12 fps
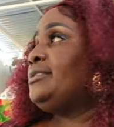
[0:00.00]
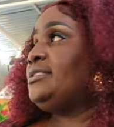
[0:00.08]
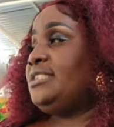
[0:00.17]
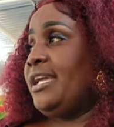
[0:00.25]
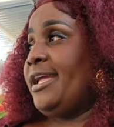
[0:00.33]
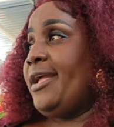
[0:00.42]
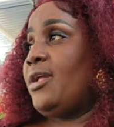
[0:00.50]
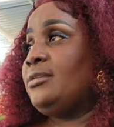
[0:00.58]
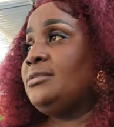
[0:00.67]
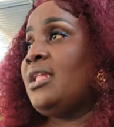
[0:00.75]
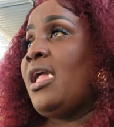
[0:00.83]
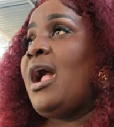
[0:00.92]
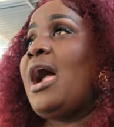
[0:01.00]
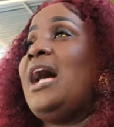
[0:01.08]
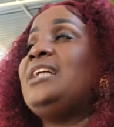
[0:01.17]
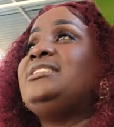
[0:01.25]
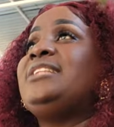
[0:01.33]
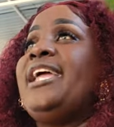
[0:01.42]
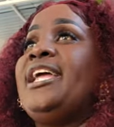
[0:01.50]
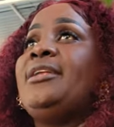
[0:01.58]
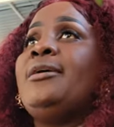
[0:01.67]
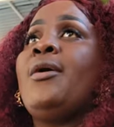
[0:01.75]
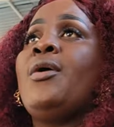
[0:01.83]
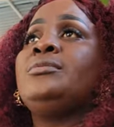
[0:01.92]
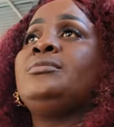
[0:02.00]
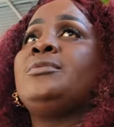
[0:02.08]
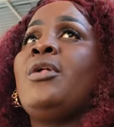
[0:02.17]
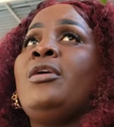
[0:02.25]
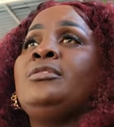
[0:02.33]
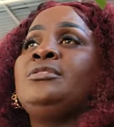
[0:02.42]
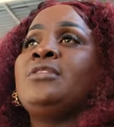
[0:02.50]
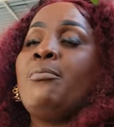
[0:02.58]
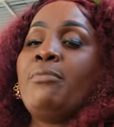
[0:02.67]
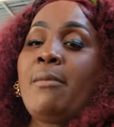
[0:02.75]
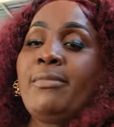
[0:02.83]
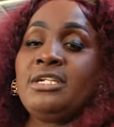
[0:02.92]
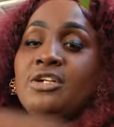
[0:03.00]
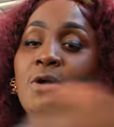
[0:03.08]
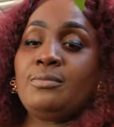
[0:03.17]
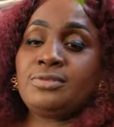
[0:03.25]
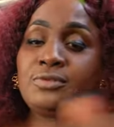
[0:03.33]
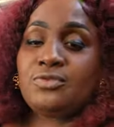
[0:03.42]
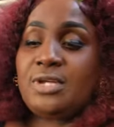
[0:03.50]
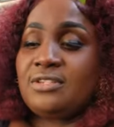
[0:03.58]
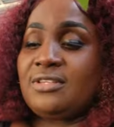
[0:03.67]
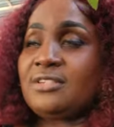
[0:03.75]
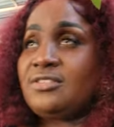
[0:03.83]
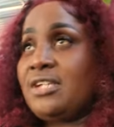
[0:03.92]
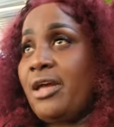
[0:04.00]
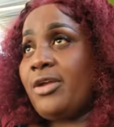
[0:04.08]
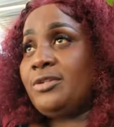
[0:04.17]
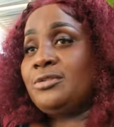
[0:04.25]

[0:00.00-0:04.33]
Yeah. And then, let me come. What's that? John?